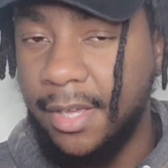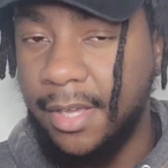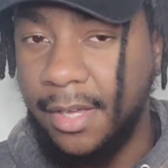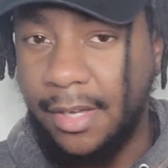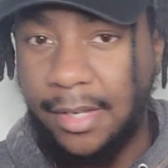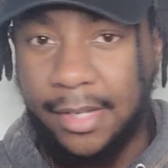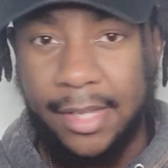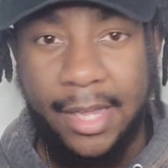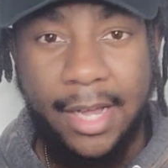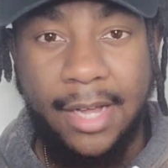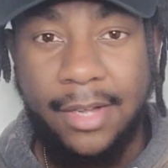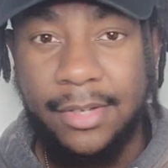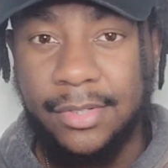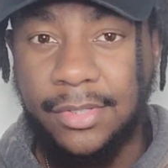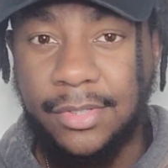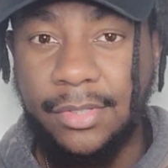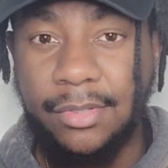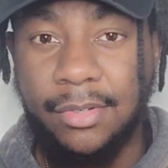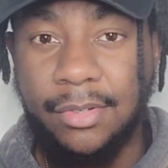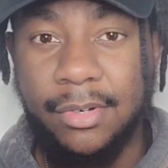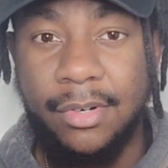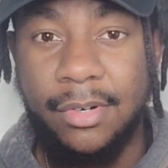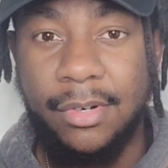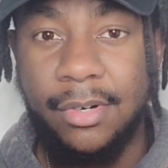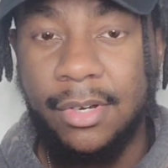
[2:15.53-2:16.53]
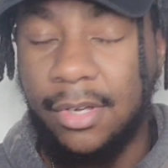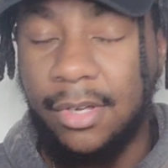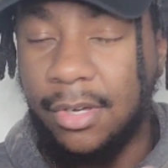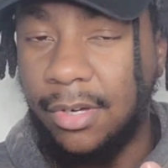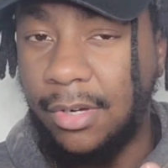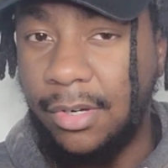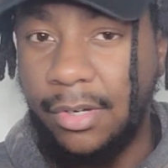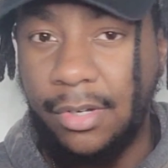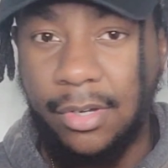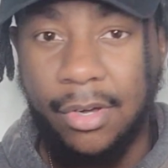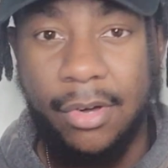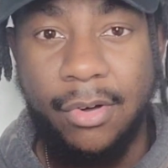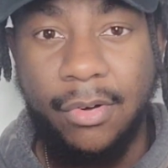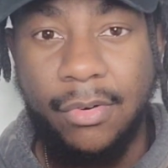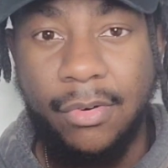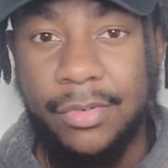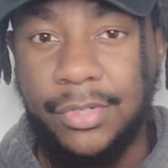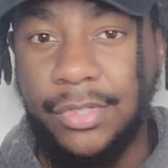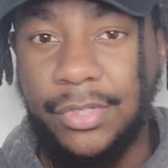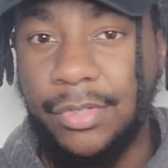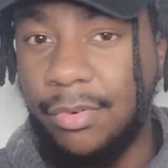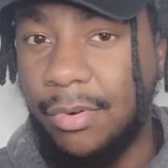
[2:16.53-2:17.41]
a counselor, a coach,